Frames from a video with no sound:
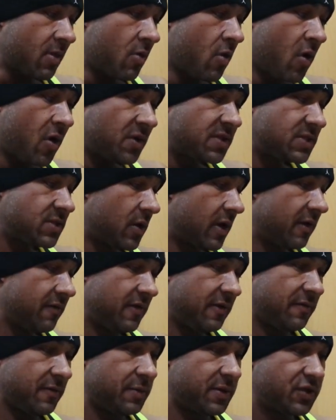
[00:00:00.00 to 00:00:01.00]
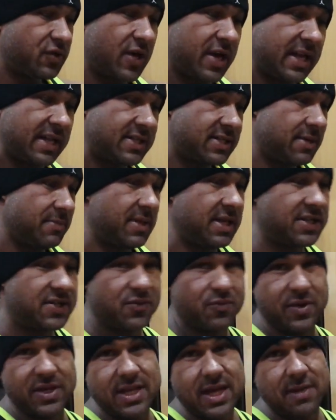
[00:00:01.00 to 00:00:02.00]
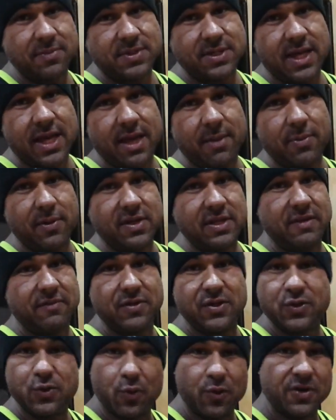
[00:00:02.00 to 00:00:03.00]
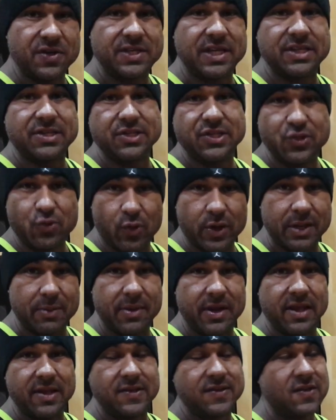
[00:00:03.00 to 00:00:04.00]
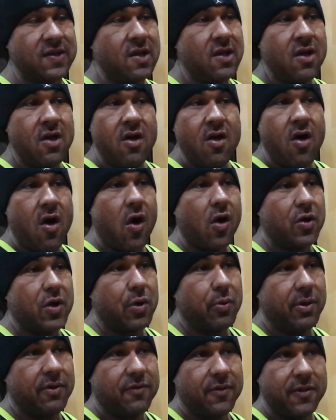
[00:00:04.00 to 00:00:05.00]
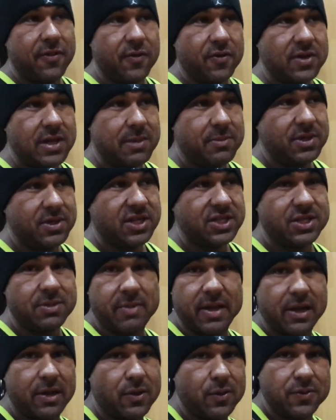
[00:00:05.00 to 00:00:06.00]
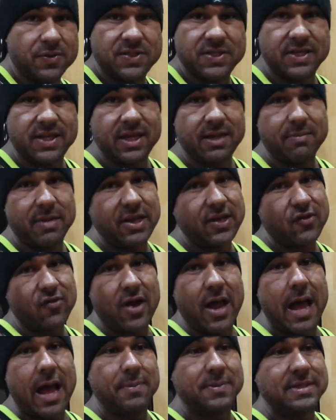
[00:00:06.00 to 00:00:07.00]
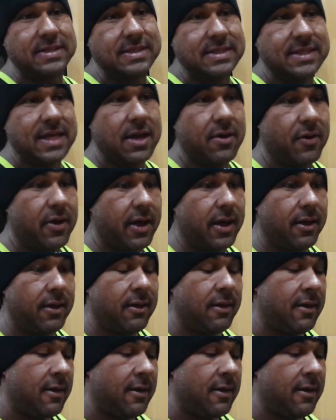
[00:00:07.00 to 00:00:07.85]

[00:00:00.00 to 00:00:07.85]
Also, I've even been training some days 3 times a day, but even shorter sessions, 20 minutes. I'll go in for the third time and touch up my glutes again, my traps, etc.